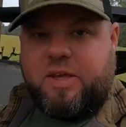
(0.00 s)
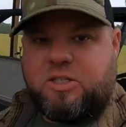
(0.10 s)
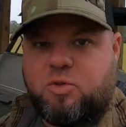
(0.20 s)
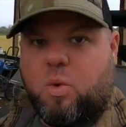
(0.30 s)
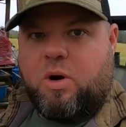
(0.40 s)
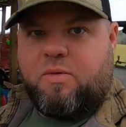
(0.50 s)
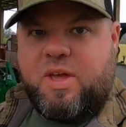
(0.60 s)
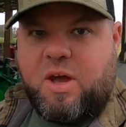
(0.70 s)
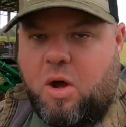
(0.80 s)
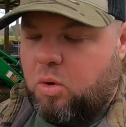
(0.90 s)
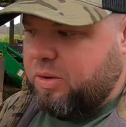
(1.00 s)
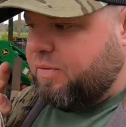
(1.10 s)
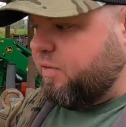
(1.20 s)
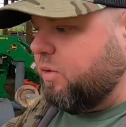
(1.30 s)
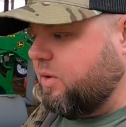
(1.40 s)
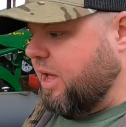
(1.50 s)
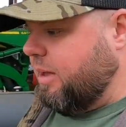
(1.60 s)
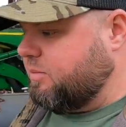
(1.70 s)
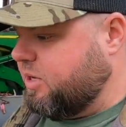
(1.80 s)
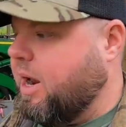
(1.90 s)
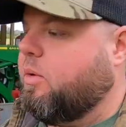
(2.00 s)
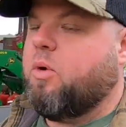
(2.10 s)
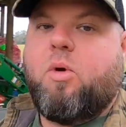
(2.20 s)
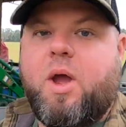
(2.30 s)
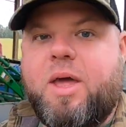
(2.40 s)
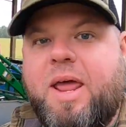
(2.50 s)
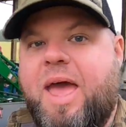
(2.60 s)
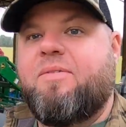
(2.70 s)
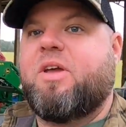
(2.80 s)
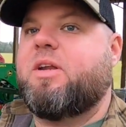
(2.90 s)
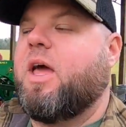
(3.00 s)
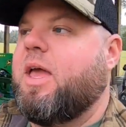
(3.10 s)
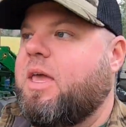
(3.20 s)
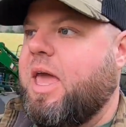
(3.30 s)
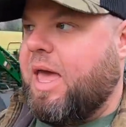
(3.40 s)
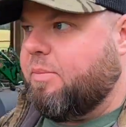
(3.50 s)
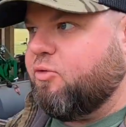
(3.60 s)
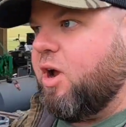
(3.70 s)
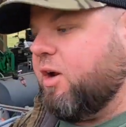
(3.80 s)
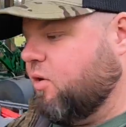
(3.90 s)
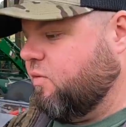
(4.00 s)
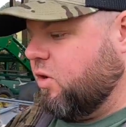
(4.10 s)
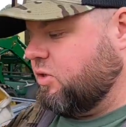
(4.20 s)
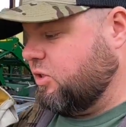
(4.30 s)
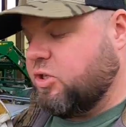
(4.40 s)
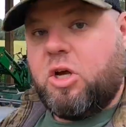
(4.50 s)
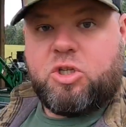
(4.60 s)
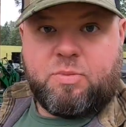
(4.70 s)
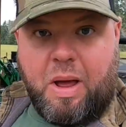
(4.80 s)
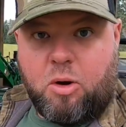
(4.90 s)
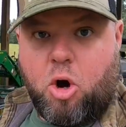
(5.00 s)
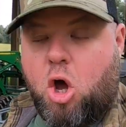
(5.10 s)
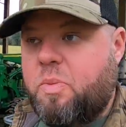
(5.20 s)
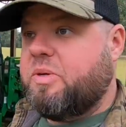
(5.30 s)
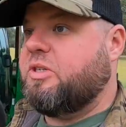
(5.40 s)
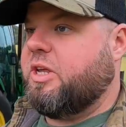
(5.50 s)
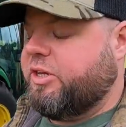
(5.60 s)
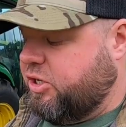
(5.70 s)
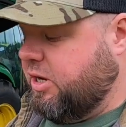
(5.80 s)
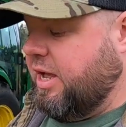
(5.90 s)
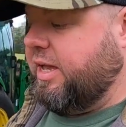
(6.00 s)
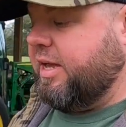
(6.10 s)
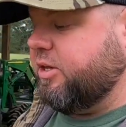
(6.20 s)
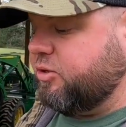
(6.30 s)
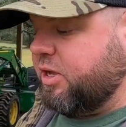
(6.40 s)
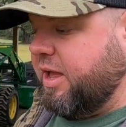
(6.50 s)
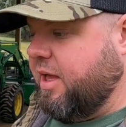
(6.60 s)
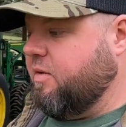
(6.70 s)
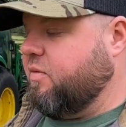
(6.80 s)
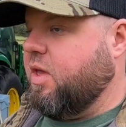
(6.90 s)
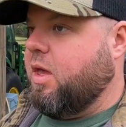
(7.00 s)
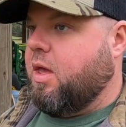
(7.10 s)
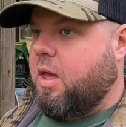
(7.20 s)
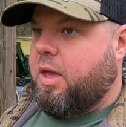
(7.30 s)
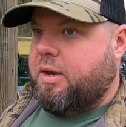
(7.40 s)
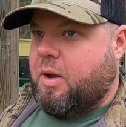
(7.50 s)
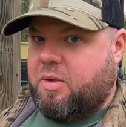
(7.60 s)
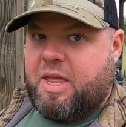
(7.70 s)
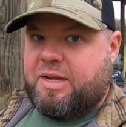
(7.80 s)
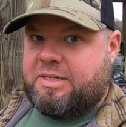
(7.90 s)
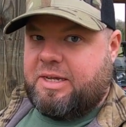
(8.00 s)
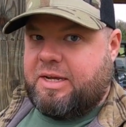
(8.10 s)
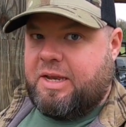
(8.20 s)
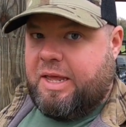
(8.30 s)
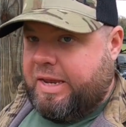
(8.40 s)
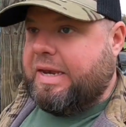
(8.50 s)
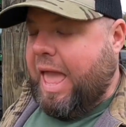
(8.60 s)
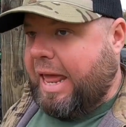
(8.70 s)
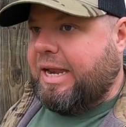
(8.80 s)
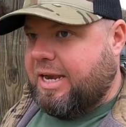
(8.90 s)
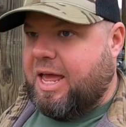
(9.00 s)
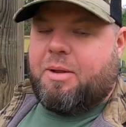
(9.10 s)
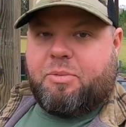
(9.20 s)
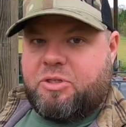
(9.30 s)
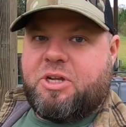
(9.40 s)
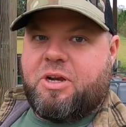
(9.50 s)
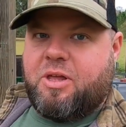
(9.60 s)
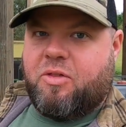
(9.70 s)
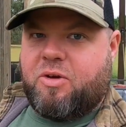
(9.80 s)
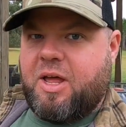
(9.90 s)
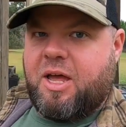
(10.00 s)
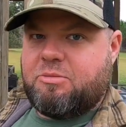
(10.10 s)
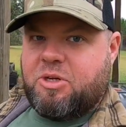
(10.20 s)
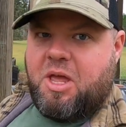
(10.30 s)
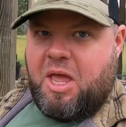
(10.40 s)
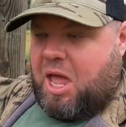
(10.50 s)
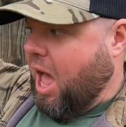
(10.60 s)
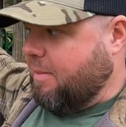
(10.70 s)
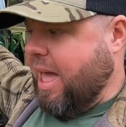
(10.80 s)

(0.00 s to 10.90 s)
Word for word: This is one of the only few times that I regret having a cab tractor versus a smaller open station like I used to have. Now, with that said, 99% of the other times, I'm